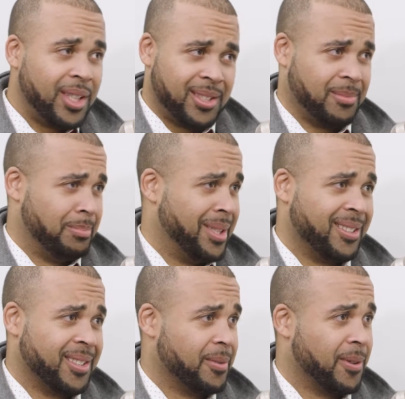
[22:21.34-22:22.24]
it's a
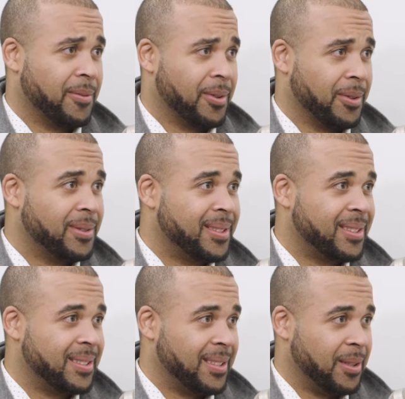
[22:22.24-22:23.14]
business of
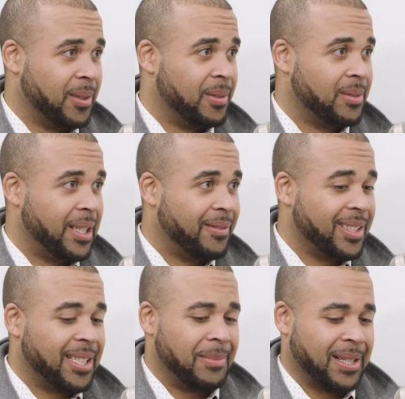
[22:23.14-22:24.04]
referrals.
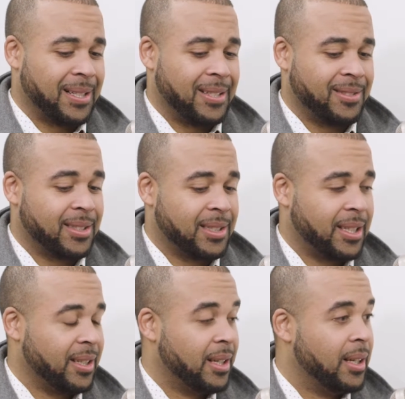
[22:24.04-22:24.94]
Every time my clients are just
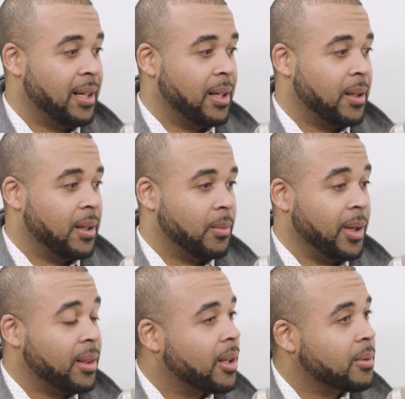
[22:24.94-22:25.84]
like,
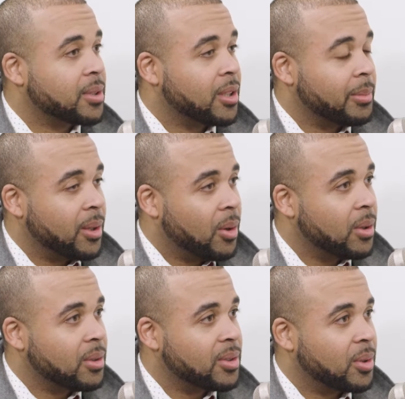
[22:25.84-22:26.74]
we thought it was going to be
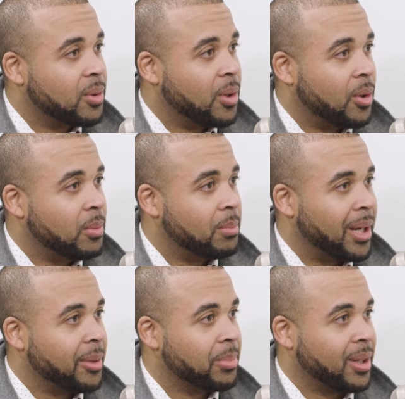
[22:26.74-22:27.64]
hard, this whole home
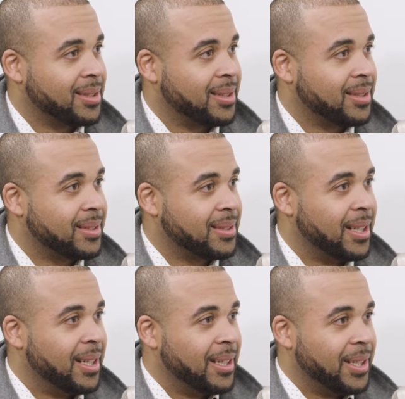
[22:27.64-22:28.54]
buying process.
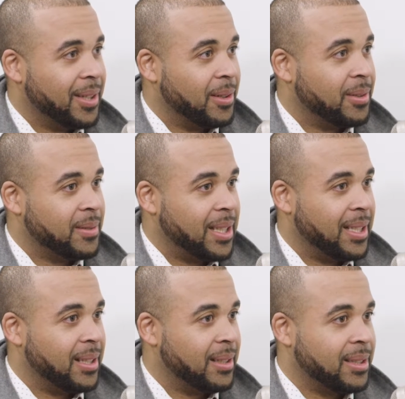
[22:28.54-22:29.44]

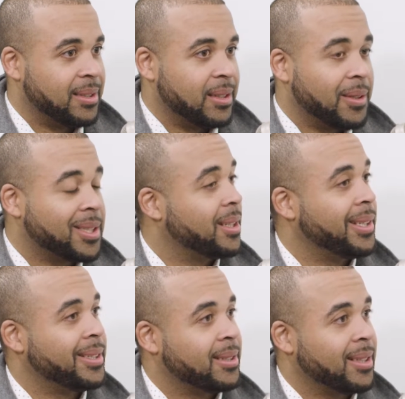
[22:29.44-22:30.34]
And they said that was the
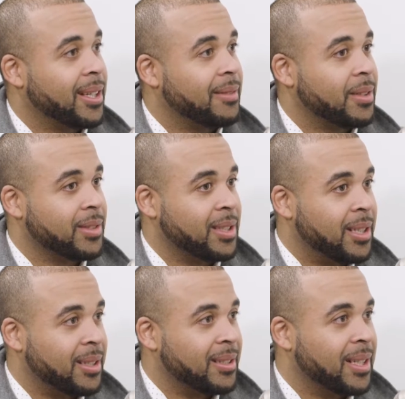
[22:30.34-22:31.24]
easiest thing I've ever
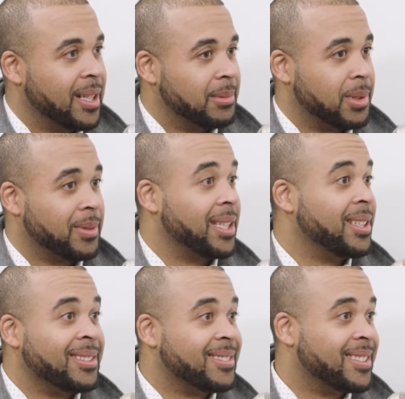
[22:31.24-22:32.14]
done. But what they
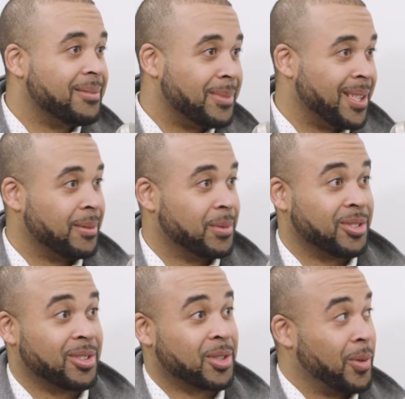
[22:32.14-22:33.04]
didn't see me was
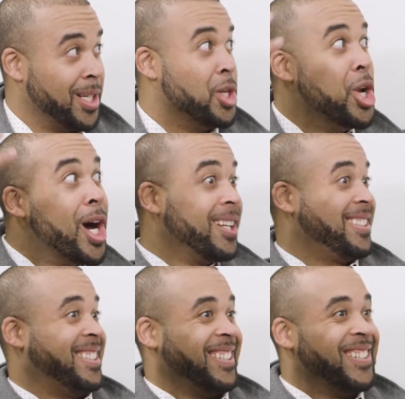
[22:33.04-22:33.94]
just going
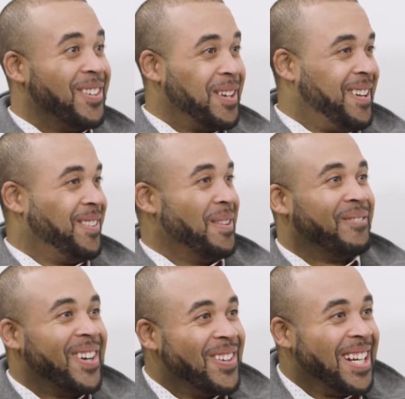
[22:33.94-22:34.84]
nuts, on the
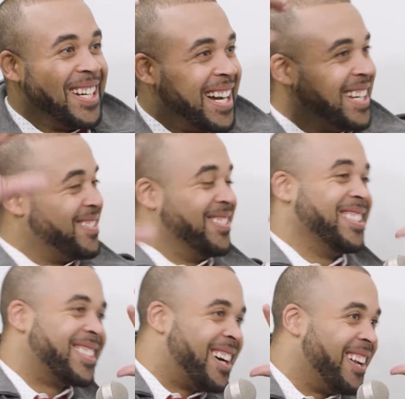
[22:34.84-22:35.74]
phone at night doing
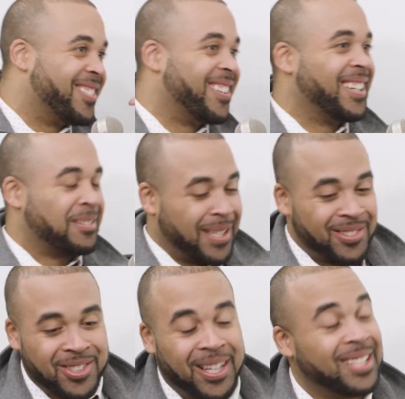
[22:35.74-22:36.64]
these contracts,
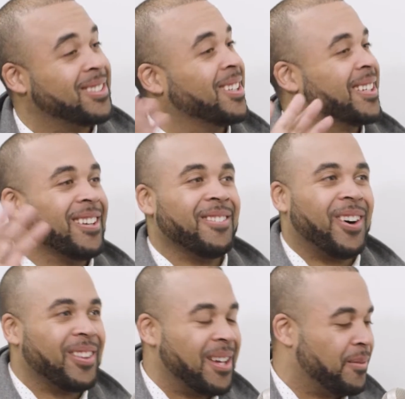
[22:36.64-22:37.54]
making sure I took care of
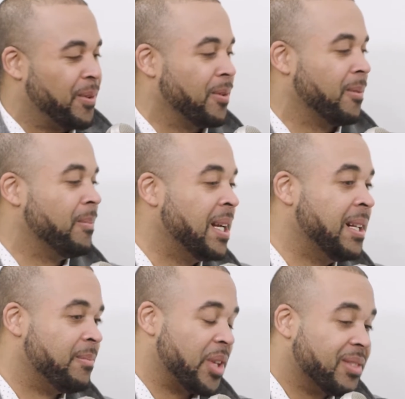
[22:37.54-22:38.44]
all that for them.
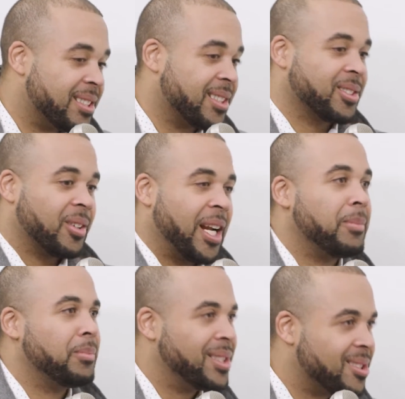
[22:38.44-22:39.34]
Ever since that started
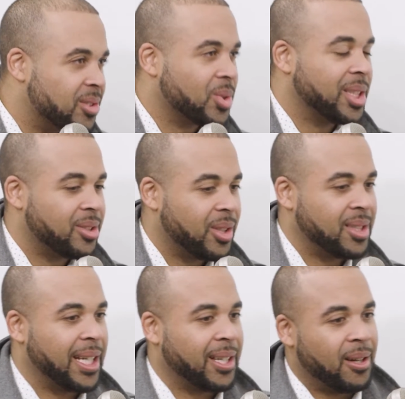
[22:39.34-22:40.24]
happening, business really started
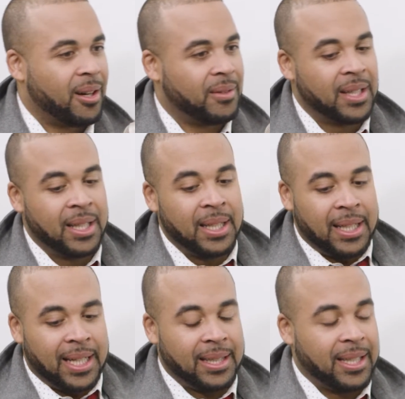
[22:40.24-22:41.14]
taking off.
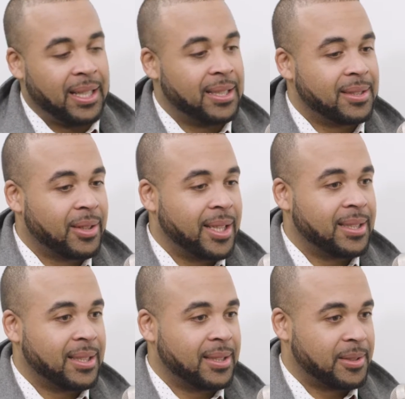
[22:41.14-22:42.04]
And then it's
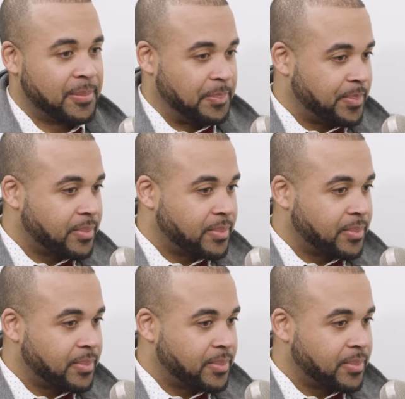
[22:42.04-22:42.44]
crazy because,